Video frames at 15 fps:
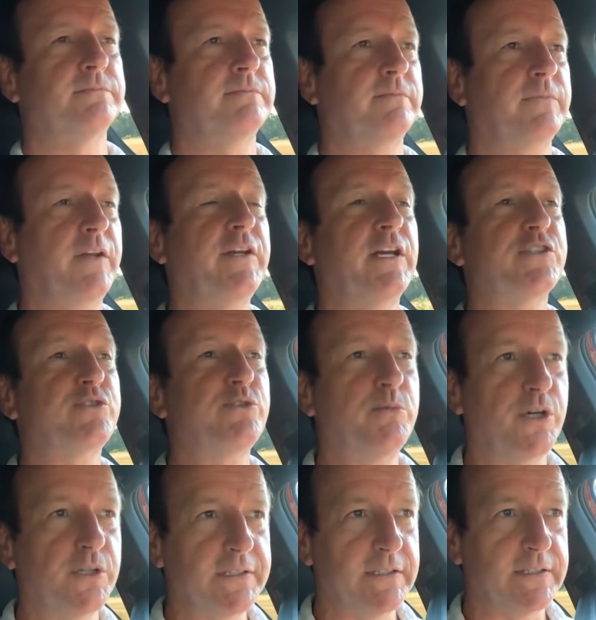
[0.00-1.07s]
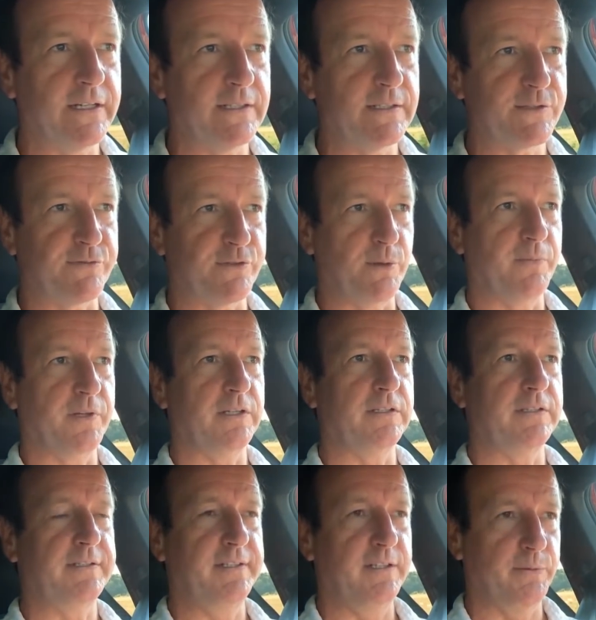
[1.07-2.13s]
Then there's 2 more details from the
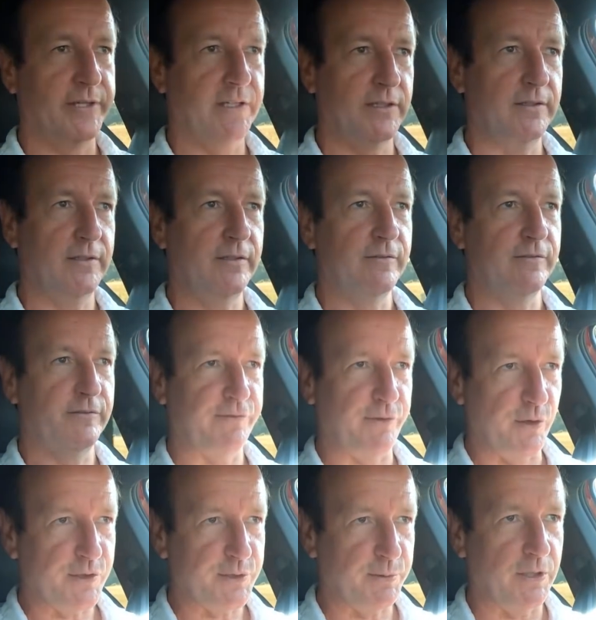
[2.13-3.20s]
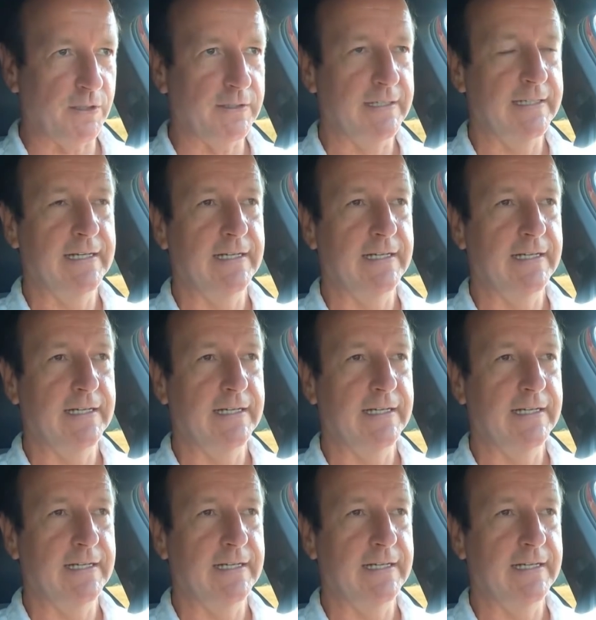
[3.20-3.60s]
interior. First one,